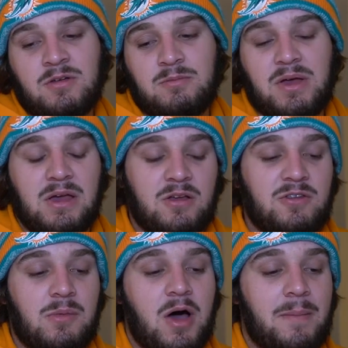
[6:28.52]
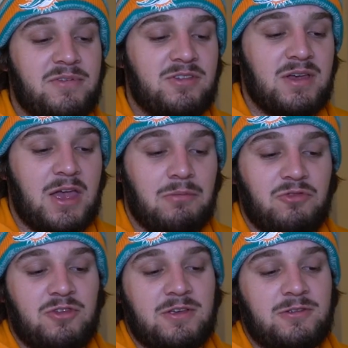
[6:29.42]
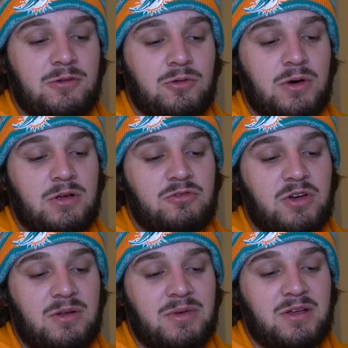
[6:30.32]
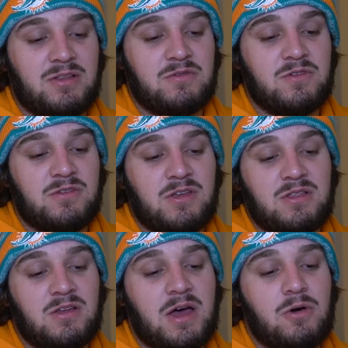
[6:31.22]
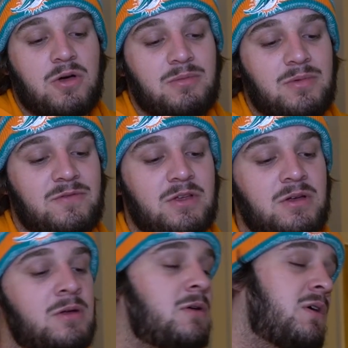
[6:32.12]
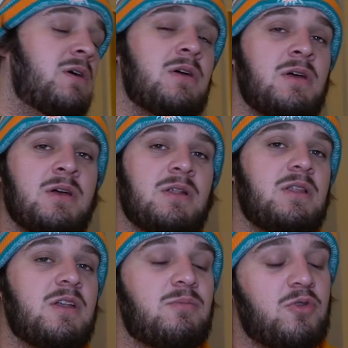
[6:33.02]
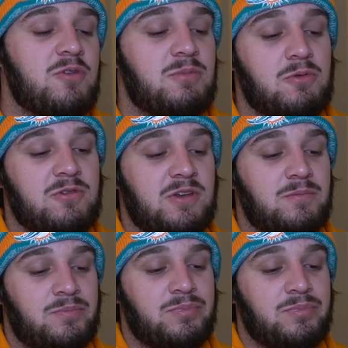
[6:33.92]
picking some opposite games just to try to make a difference in the outcome of the leaderboard, but we'll see.